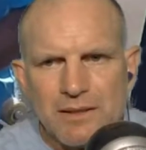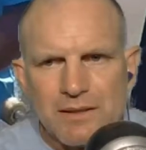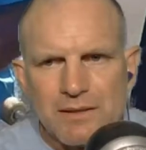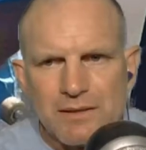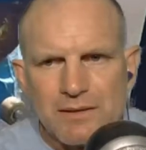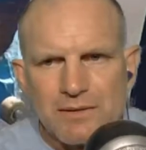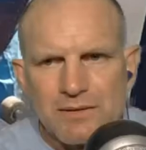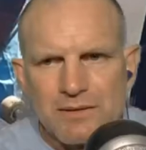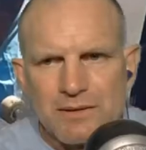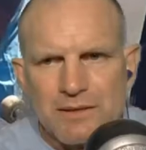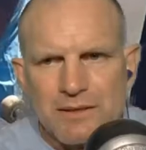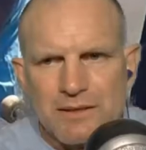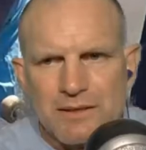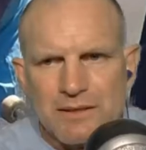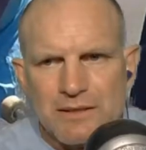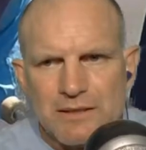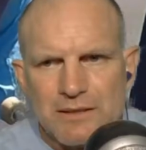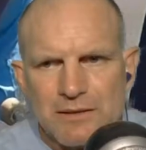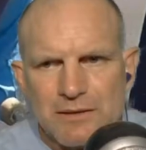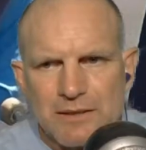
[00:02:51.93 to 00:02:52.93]
you'll see
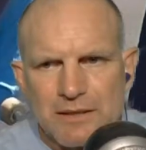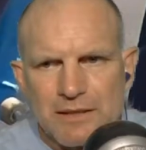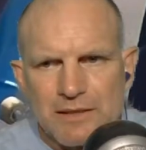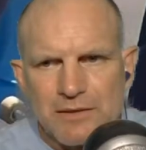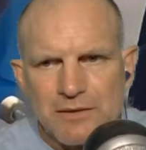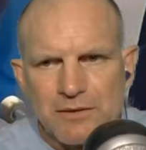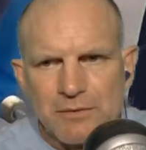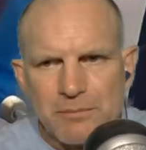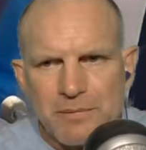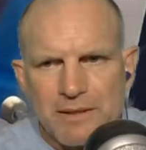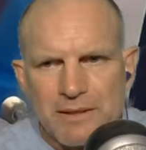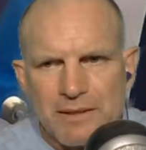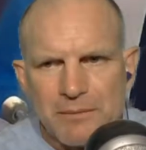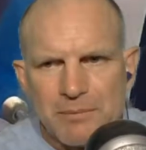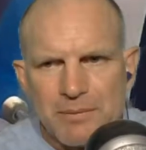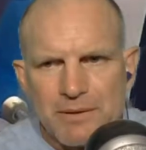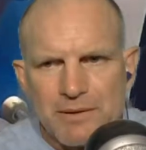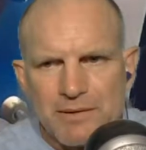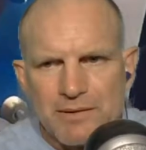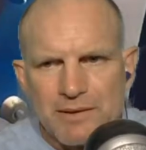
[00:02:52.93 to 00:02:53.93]
here, like you might get a
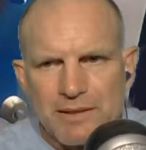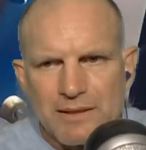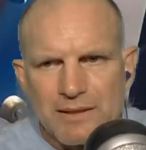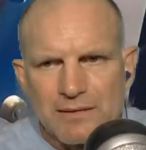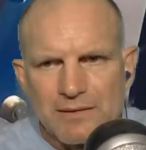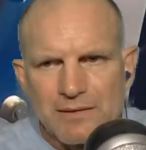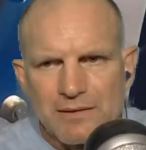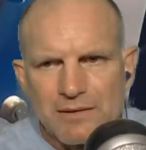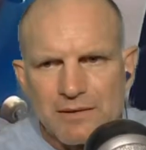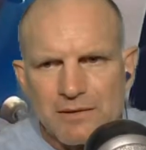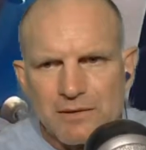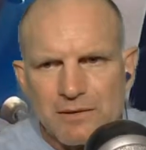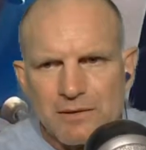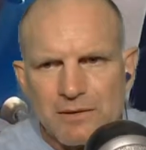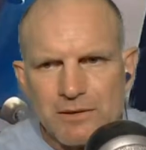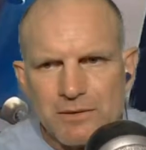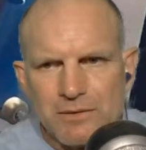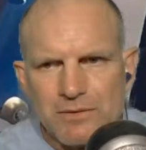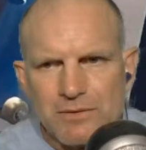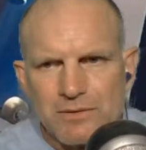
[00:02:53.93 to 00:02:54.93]
piece that gets a little
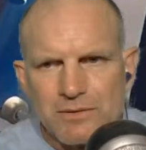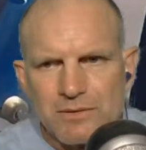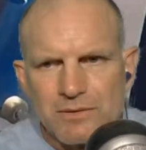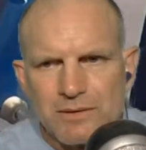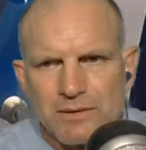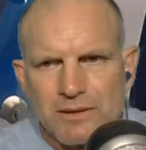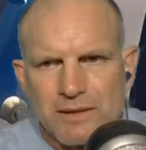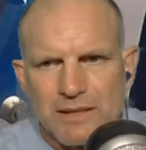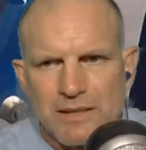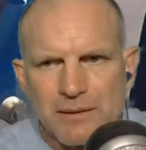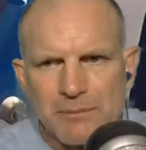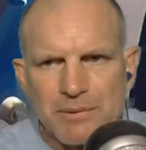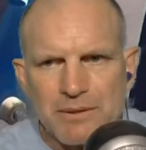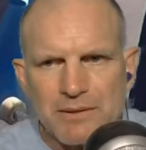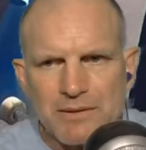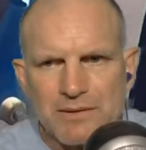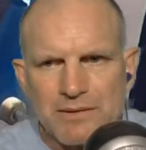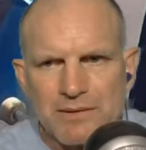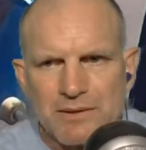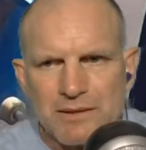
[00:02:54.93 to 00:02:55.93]
loose. I got a
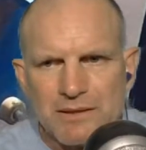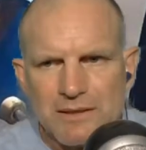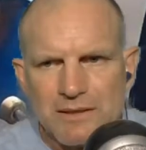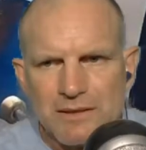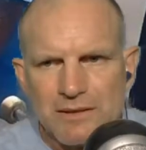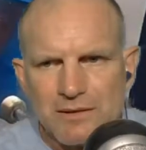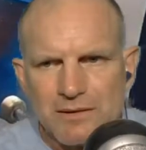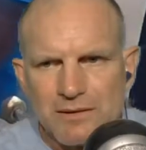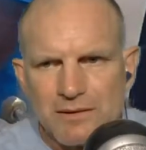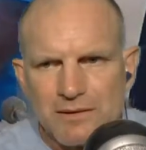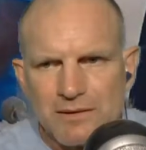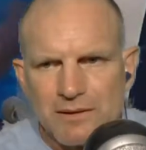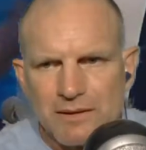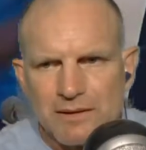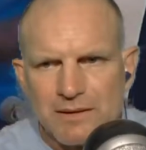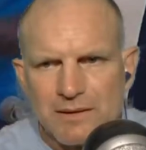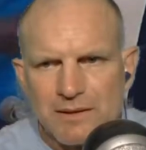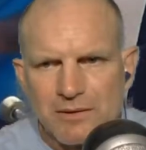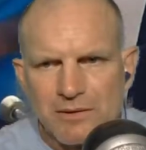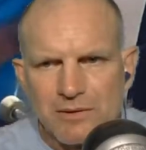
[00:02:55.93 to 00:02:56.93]
piece here that
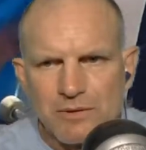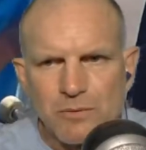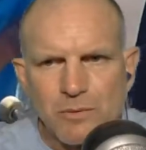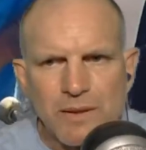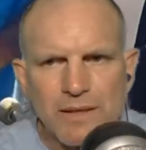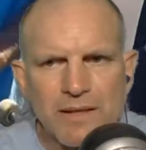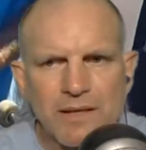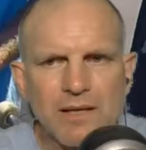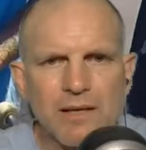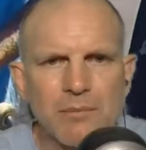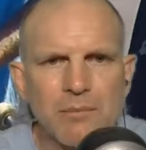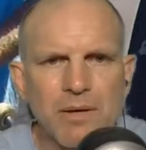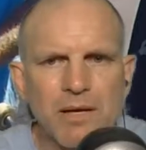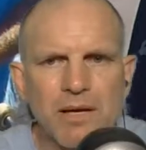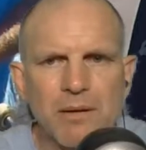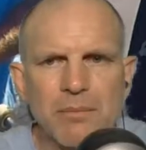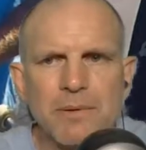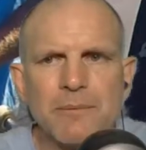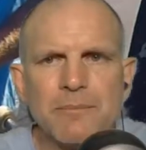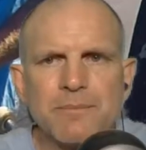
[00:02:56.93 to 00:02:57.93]
didn't quite come
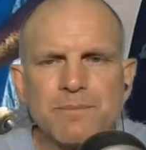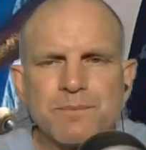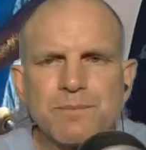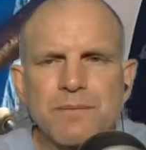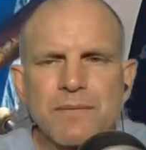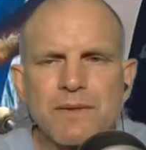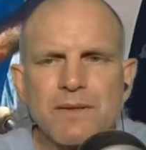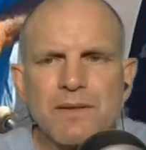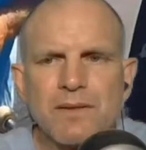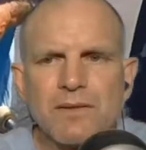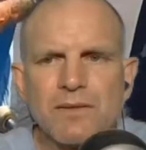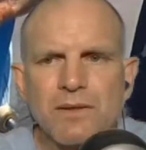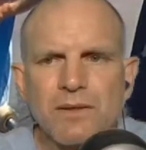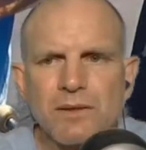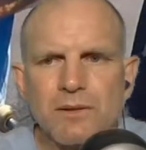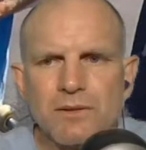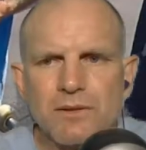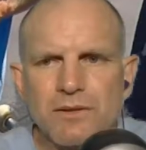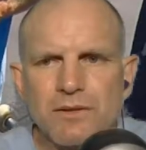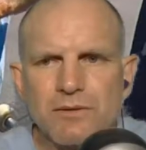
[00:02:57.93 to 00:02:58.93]
up. So
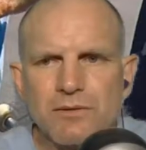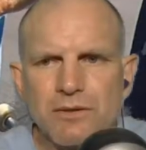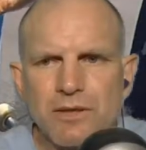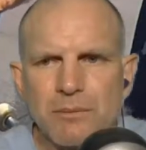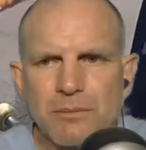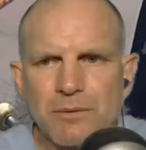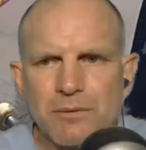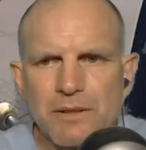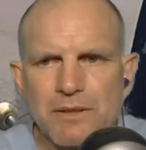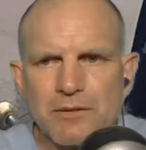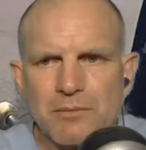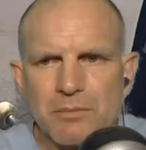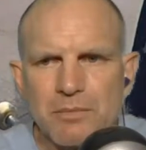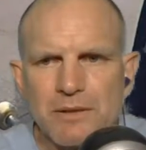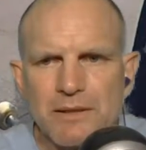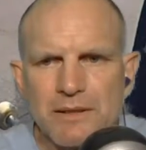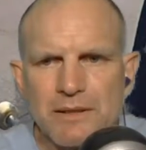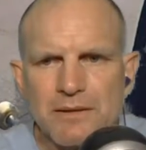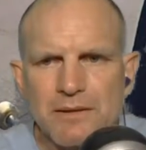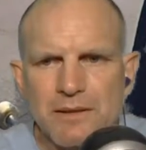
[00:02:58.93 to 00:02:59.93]
you just grab your razor
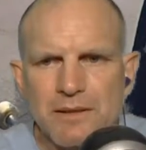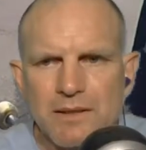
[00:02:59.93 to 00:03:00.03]
blade,